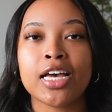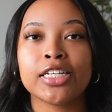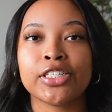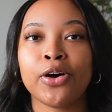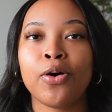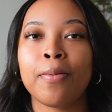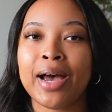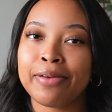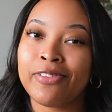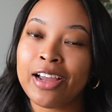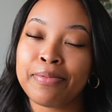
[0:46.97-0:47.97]
So
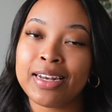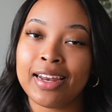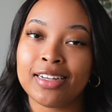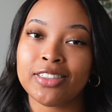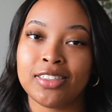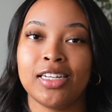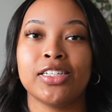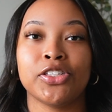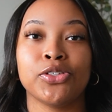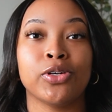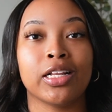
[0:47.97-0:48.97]
my recommendation
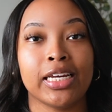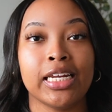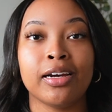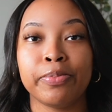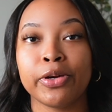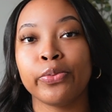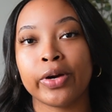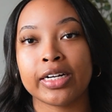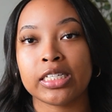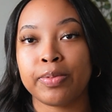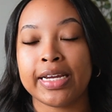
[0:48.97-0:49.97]
is to clean up your
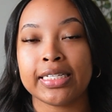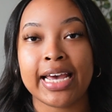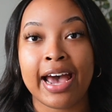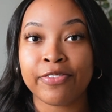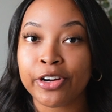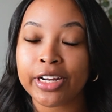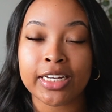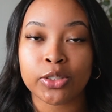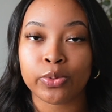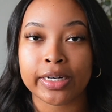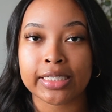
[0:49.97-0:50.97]
workspace after
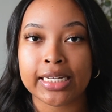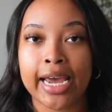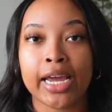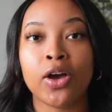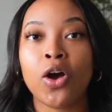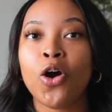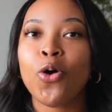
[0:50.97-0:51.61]
each workday,